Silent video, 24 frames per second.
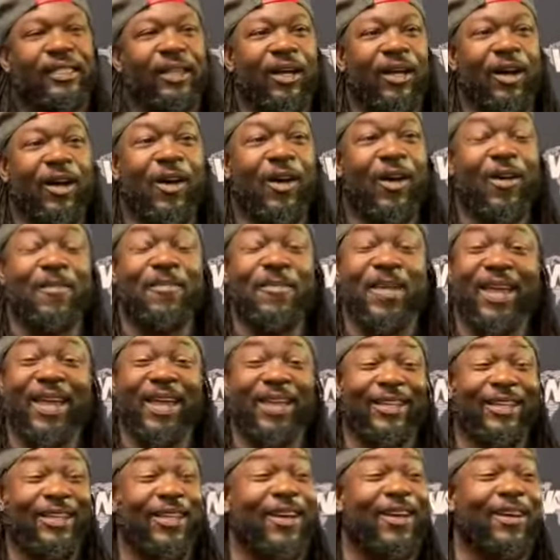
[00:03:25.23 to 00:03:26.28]
Oh
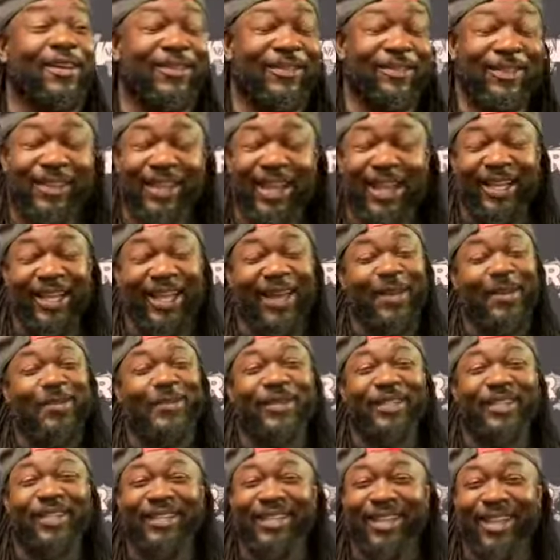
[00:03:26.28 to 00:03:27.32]
man, yo, I gotta
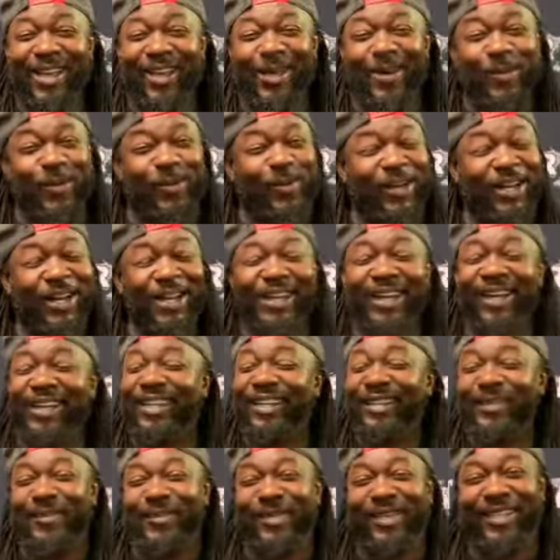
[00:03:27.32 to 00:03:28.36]
put it down
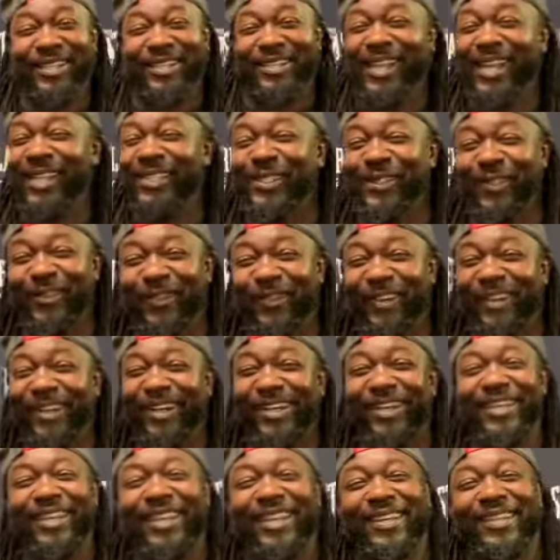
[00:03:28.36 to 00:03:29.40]
100, bro. Tyson
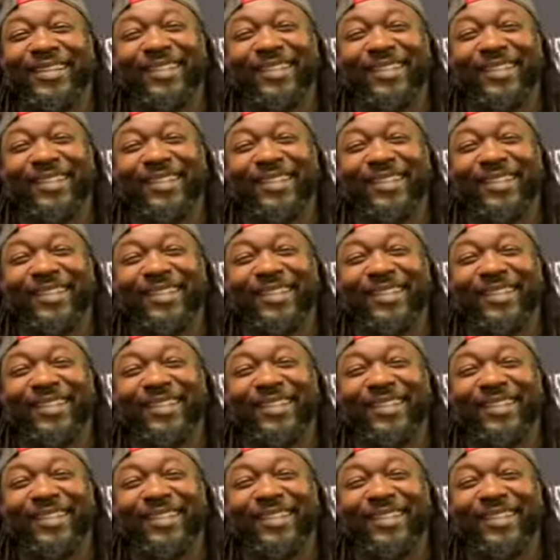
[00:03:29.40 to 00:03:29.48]
Fury, yo.